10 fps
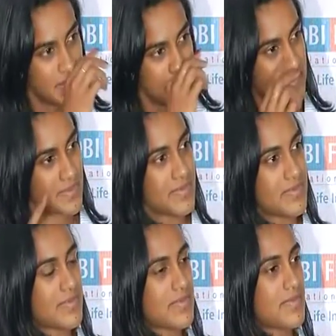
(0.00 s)

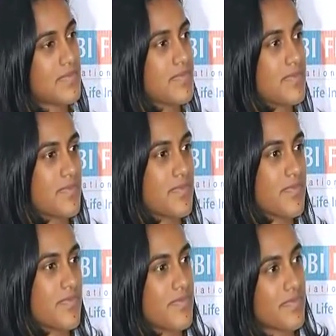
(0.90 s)

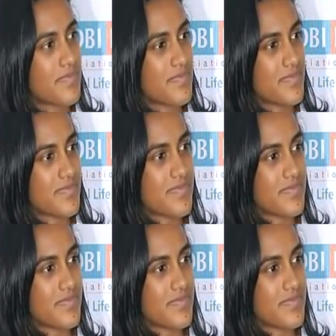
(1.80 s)
(no one is talking)